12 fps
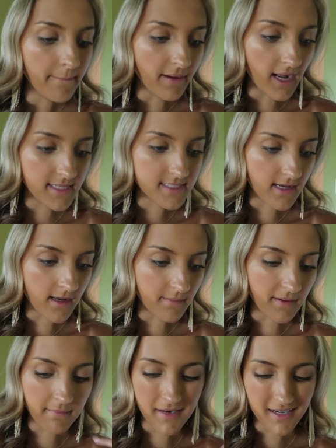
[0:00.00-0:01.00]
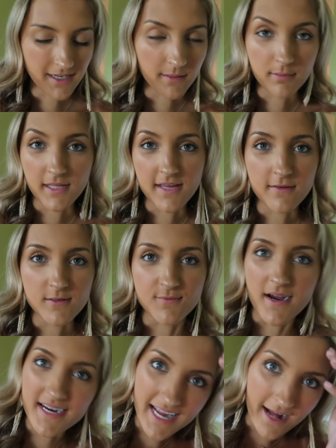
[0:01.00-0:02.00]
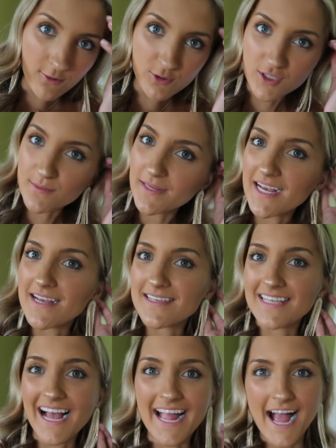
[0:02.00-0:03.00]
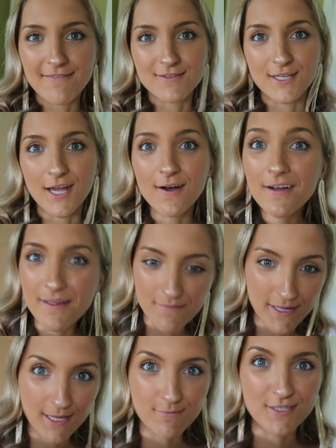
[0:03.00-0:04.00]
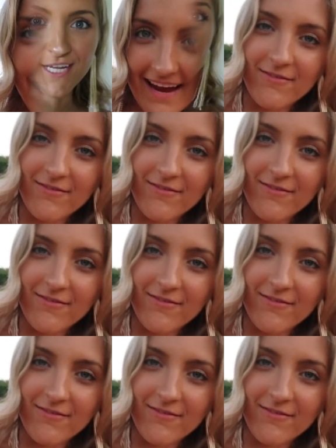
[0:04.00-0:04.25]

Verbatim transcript: but I'm not going to plan those right now just because I have to go and pick up Chase. Hey